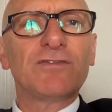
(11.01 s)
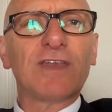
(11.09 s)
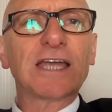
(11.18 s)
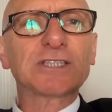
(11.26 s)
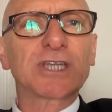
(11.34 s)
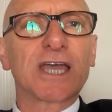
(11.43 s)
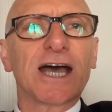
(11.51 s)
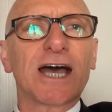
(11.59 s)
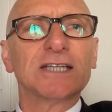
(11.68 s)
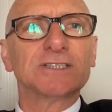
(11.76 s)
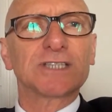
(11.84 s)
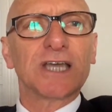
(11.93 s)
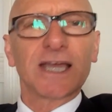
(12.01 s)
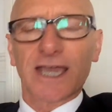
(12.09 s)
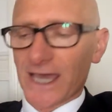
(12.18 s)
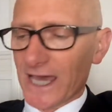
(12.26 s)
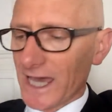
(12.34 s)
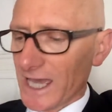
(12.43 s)
flashcards,
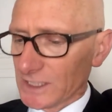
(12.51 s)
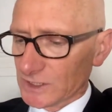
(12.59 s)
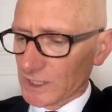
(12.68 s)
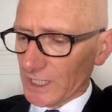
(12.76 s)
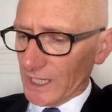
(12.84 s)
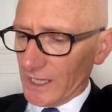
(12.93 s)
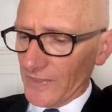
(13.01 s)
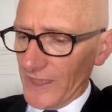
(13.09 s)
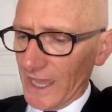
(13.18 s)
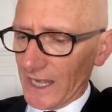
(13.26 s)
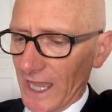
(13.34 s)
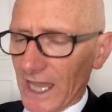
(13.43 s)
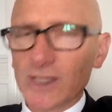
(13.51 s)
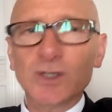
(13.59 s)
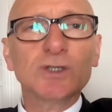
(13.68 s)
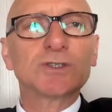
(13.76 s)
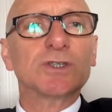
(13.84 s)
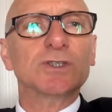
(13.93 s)
cards that are
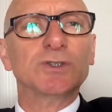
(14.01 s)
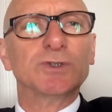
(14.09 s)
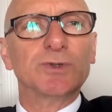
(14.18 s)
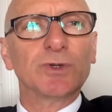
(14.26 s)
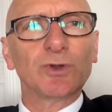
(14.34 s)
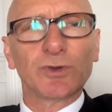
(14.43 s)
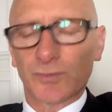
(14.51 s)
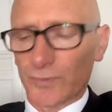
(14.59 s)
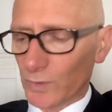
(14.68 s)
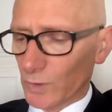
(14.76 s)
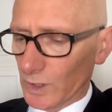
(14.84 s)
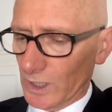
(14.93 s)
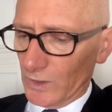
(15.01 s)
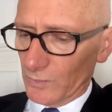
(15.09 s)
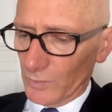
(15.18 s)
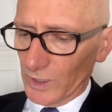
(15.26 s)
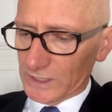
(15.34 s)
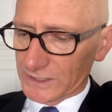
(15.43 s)
used as drills for
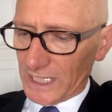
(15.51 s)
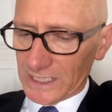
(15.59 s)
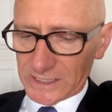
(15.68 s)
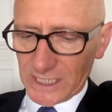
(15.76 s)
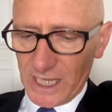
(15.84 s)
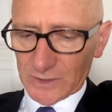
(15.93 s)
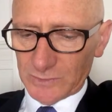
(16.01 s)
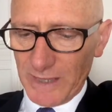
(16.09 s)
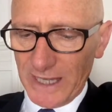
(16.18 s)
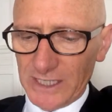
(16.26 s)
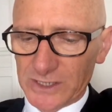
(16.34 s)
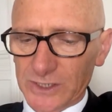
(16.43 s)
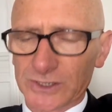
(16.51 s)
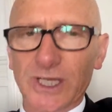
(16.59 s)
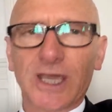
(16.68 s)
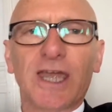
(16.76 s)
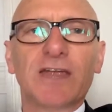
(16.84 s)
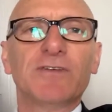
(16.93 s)
real estate sales managers,
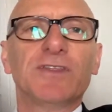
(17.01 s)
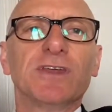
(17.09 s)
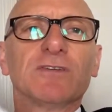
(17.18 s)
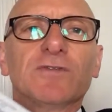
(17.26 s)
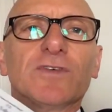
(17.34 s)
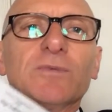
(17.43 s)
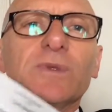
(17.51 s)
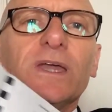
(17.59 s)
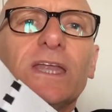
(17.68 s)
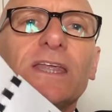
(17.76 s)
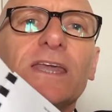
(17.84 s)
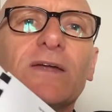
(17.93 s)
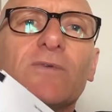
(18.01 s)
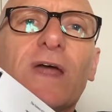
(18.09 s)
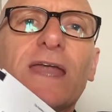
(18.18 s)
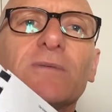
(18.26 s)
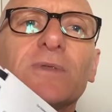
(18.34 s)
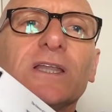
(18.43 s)
everything from any
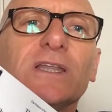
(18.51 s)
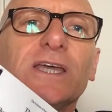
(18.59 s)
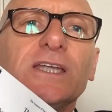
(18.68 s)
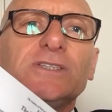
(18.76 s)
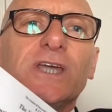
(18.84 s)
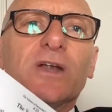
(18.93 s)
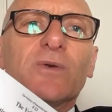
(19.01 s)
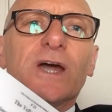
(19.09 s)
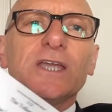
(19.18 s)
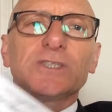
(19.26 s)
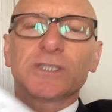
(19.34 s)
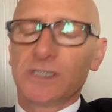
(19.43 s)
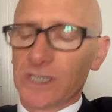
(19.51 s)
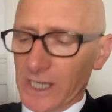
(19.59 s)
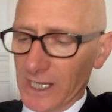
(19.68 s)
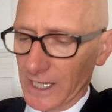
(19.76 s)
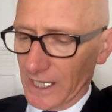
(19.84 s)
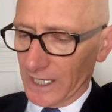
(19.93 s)
randomly lead generation,
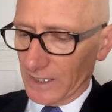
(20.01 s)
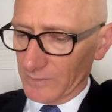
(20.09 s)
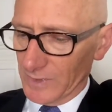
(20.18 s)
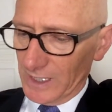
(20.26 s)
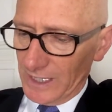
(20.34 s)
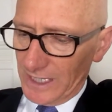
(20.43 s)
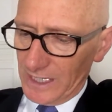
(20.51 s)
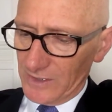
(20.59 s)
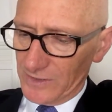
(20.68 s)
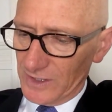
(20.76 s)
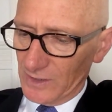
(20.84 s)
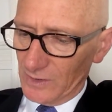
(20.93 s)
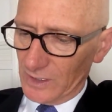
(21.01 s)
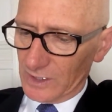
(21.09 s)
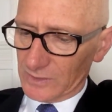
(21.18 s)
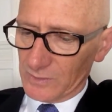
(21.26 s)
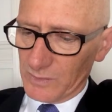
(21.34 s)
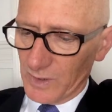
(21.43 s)
anything
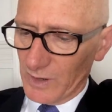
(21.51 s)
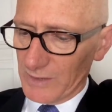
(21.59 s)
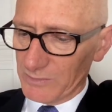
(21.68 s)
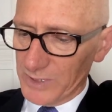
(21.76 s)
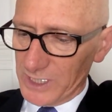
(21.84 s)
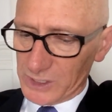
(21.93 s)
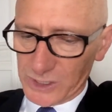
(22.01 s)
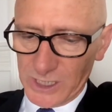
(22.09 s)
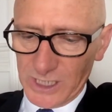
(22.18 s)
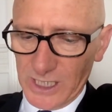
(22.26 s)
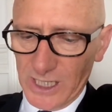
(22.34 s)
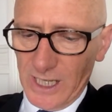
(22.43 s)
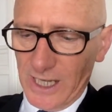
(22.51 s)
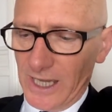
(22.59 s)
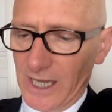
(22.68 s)
around pitching,